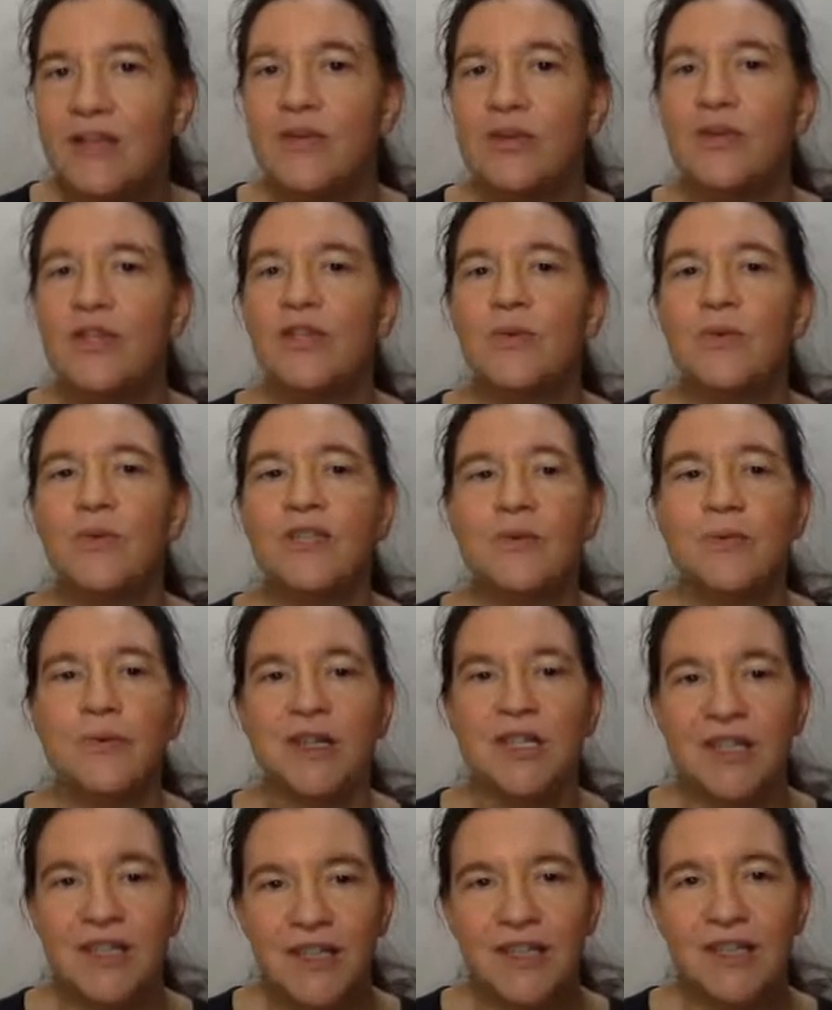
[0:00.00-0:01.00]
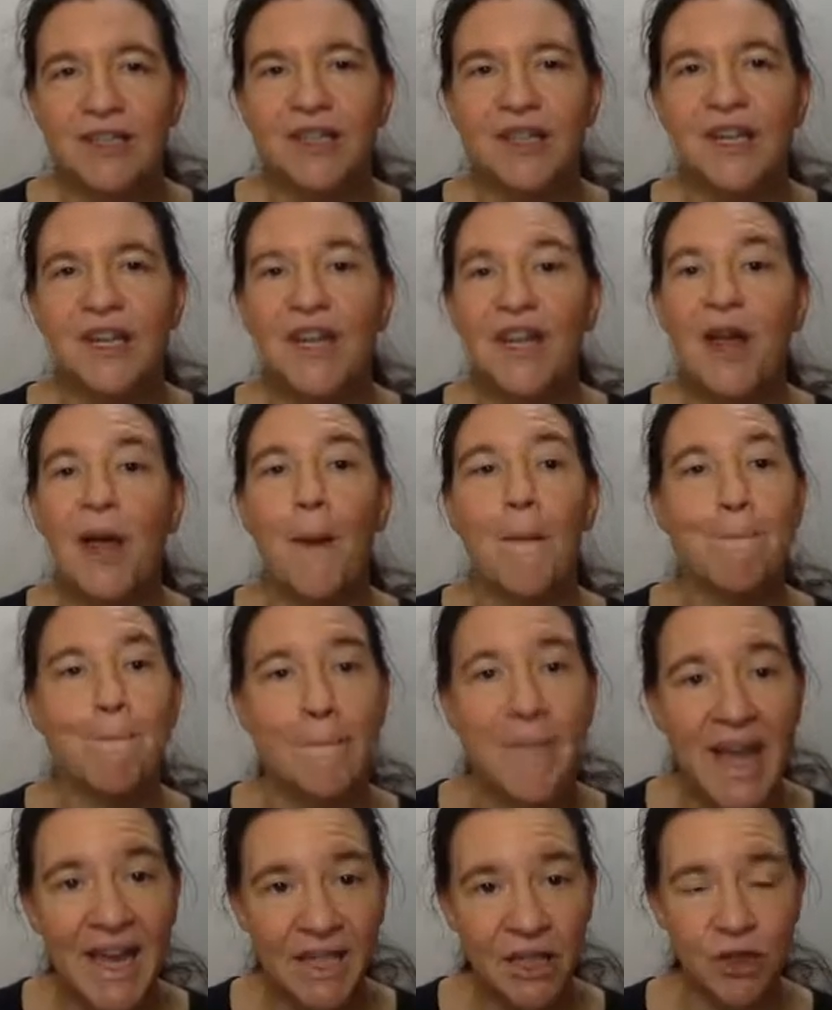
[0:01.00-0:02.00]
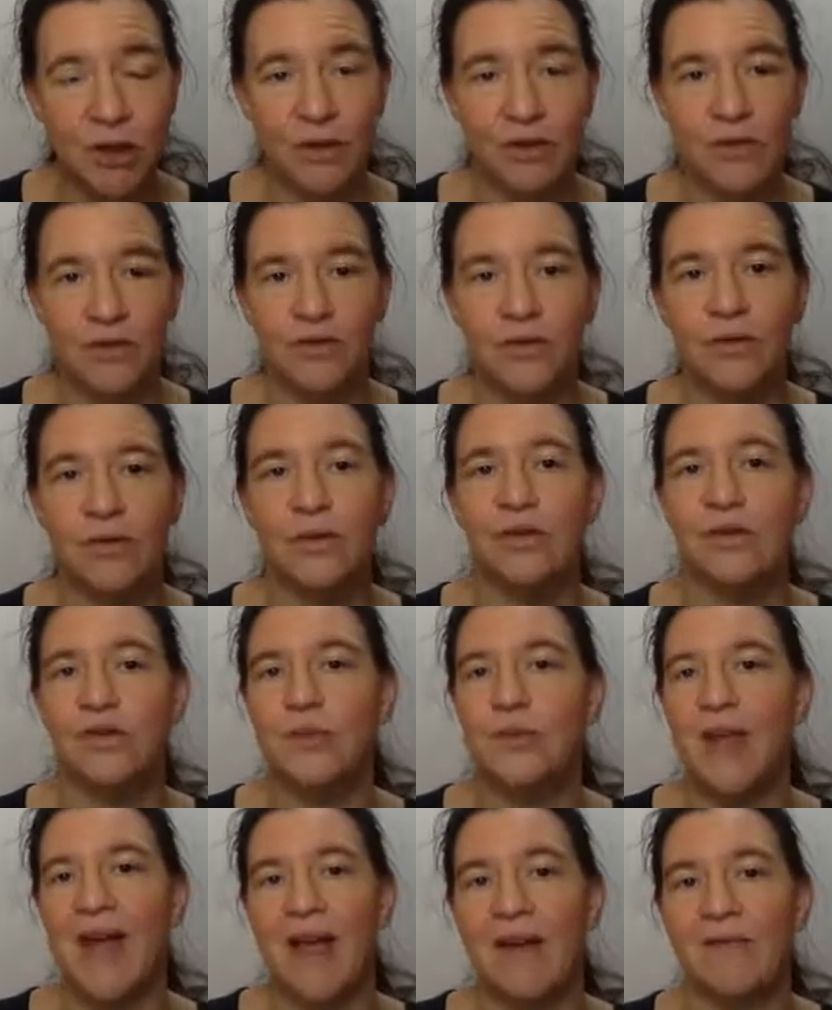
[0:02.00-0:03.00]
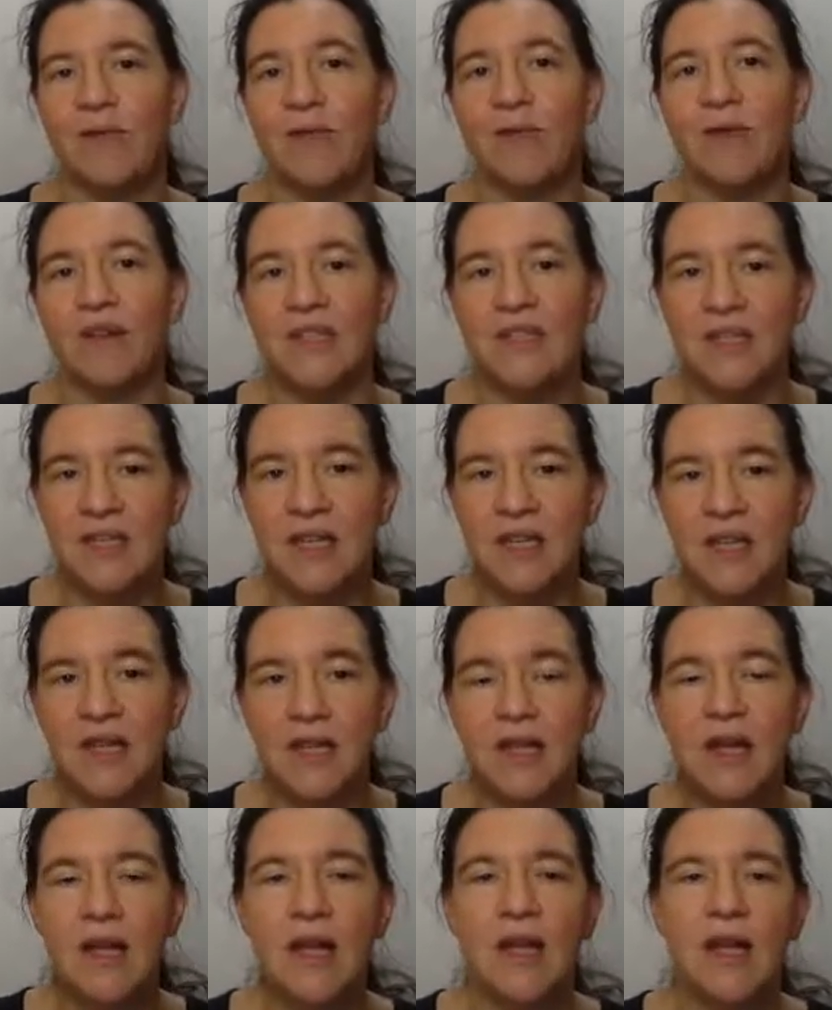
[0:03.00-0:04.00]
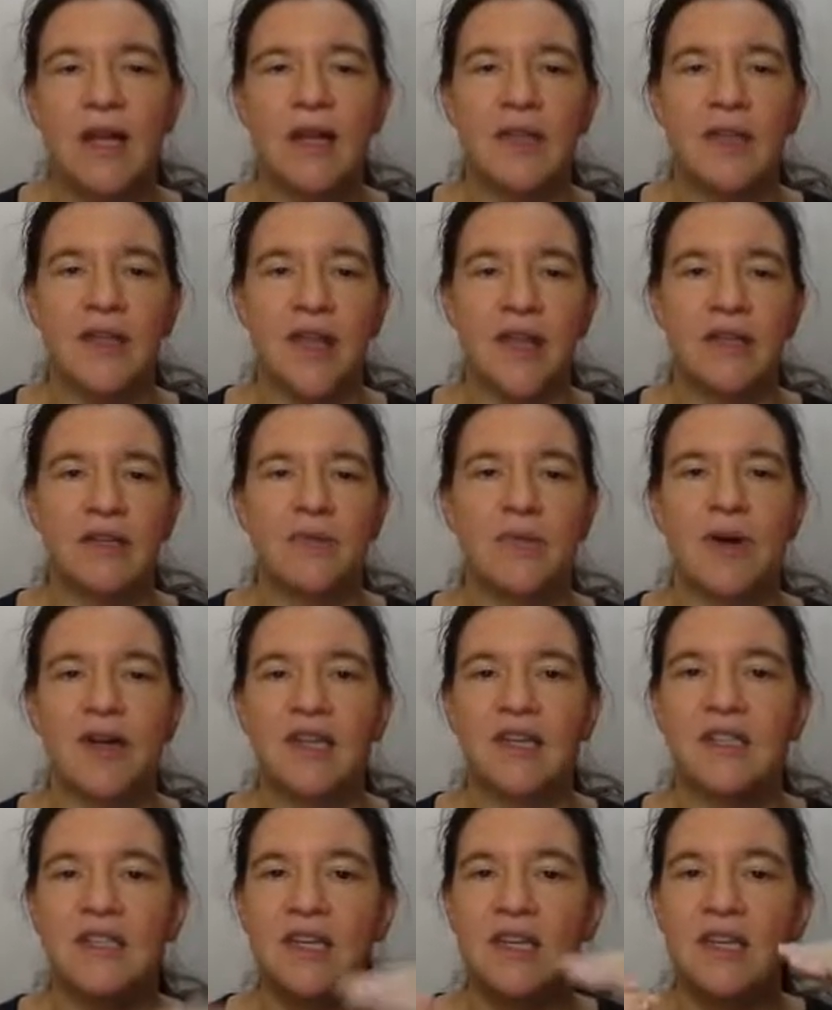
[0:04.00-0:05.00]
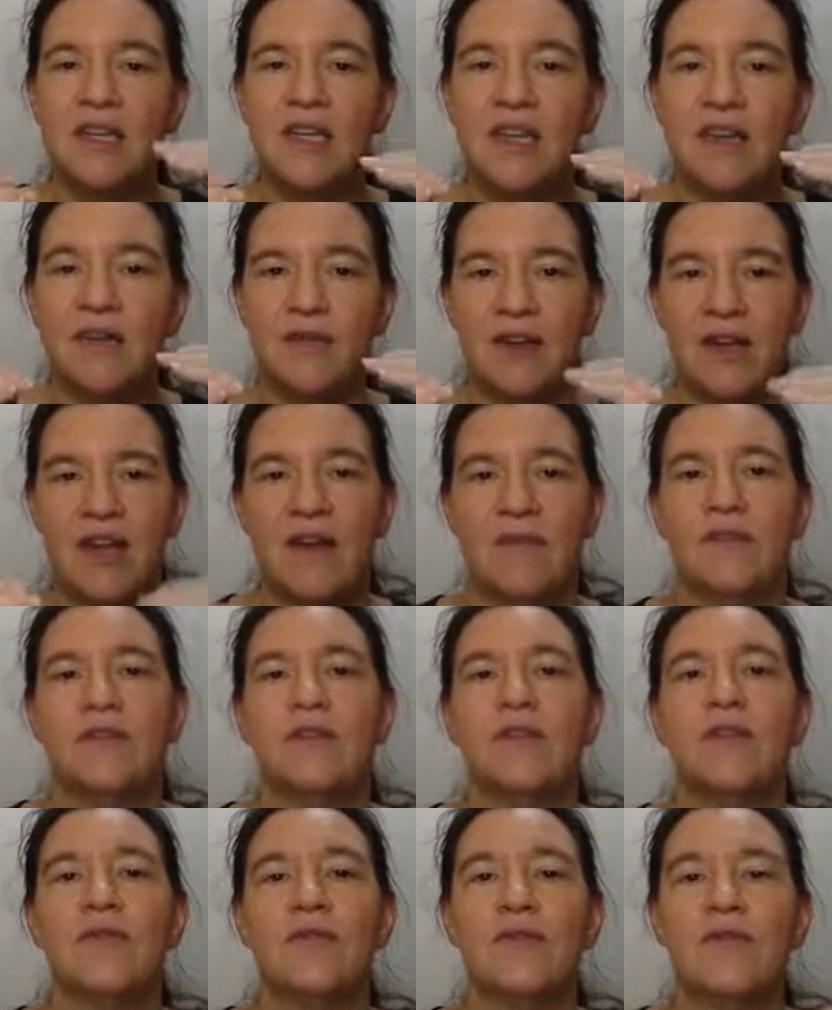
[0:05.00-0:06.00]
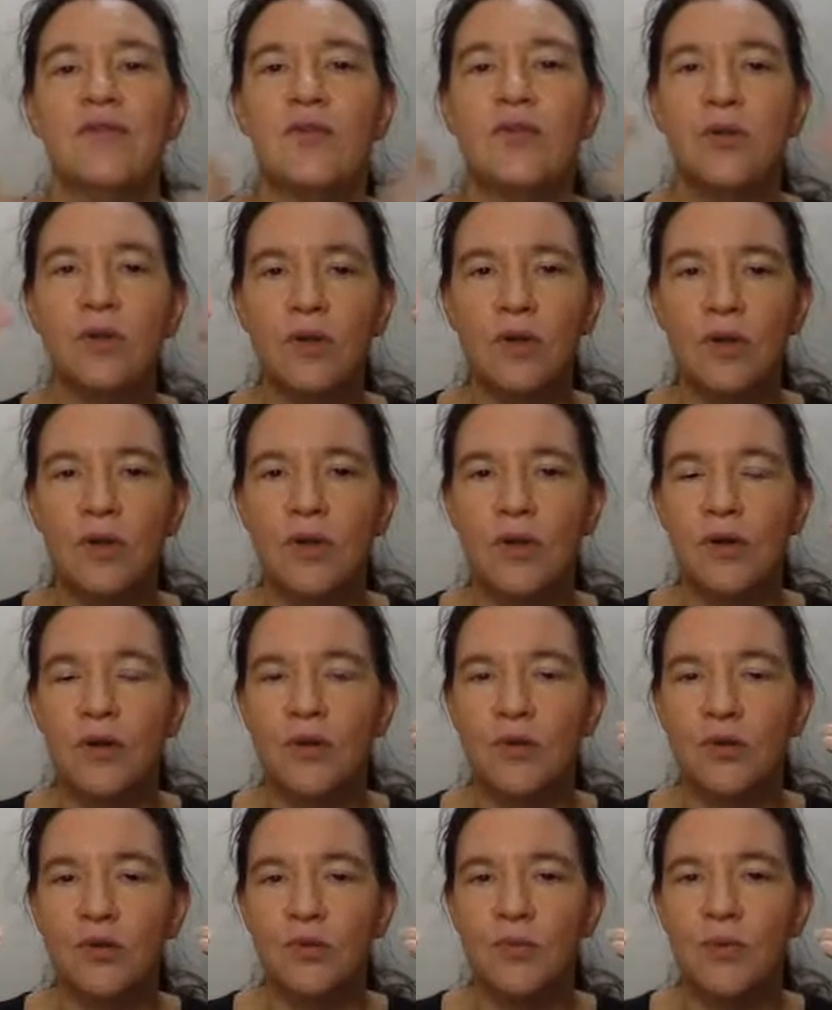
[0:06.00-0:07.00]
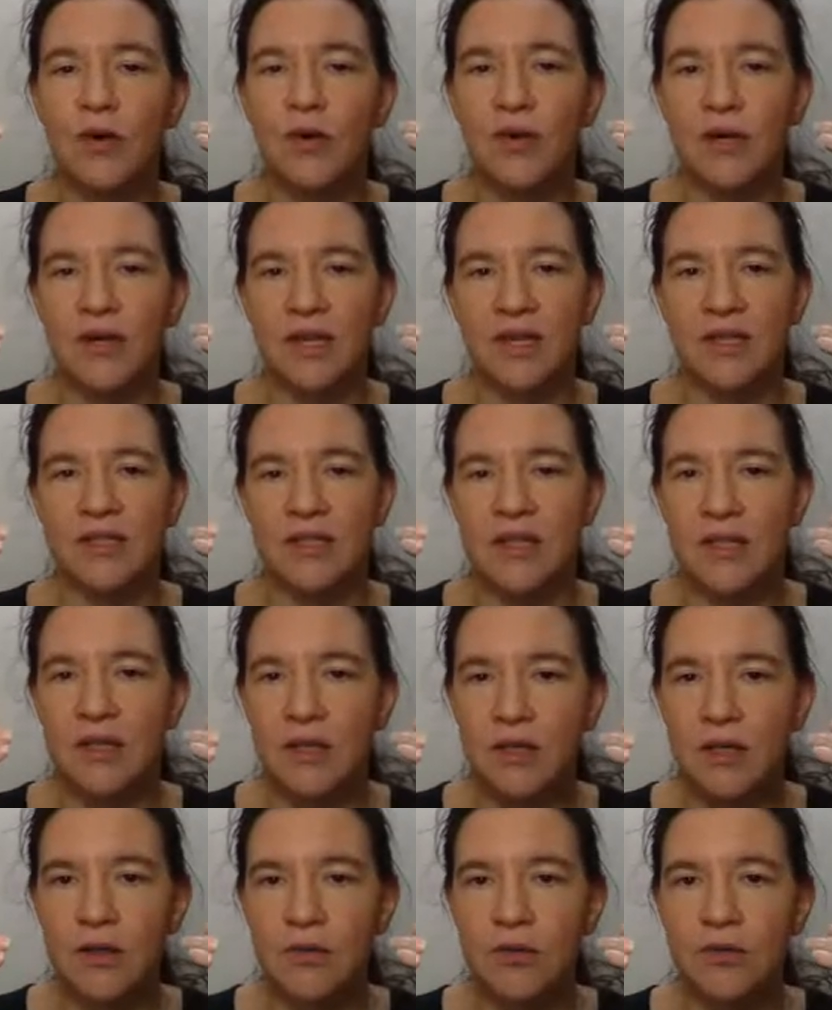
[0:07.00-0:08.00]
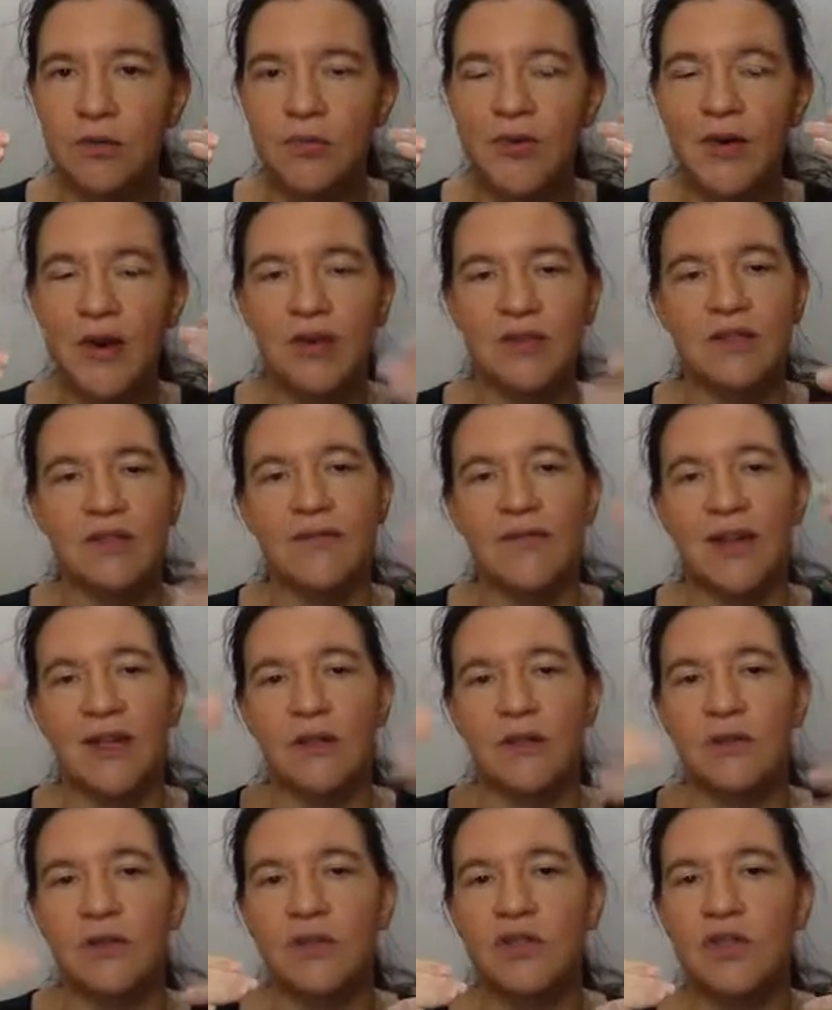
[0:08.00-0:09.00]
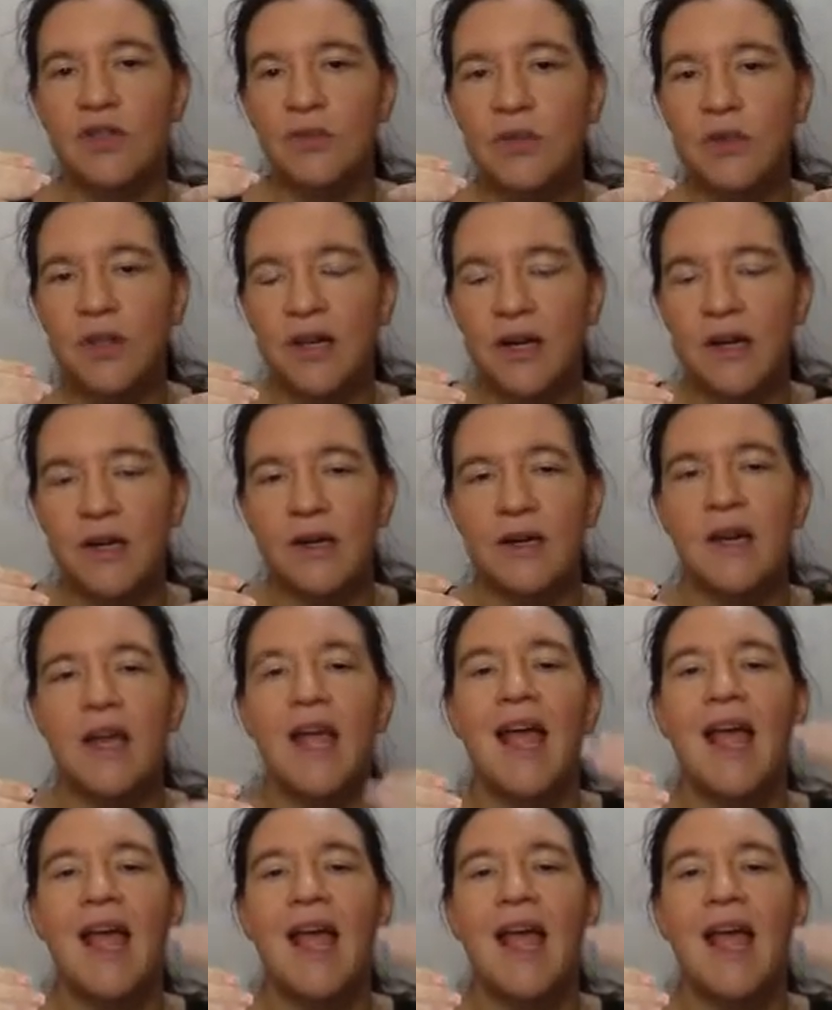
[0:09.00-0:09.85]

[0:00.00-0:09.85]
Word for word: So this was a particularly bad choice of curves, we have already seen that, while it didn't even have the full group order in a cyclic group. We lost a factor of 2 there.